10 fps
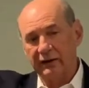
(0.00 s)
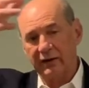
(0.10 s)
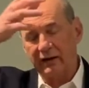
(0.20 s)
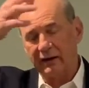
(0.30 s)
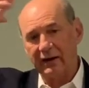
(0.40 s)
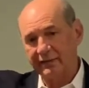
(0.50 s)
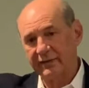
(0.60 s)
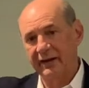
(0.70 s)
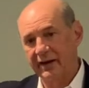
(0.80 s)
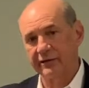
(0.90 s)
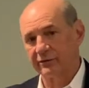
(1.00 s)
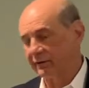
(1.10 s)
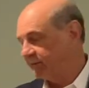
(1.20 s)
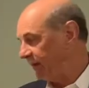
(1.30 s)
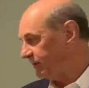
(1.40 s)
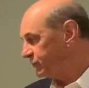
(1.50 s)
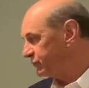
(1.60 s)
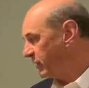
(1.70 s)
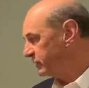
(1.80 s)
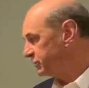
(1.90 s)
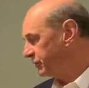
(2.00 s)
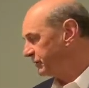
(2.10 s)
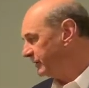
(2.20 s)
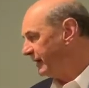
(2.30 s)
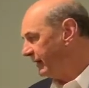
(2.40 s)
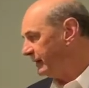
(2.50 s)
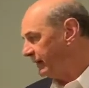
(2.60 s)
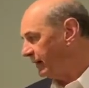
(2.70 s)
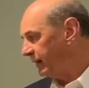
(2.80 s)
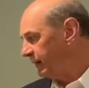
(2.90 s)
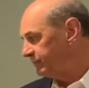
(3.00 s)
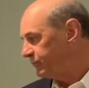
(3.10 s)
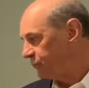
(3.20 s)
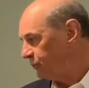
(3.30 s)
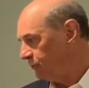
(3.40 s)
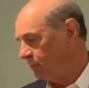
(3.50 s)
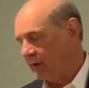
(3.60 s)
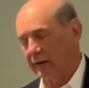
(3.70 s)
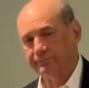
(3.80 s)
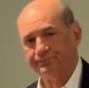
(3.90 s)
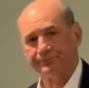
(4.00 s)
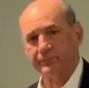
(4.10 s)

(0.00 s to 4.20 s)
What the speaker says: on the header of that structure to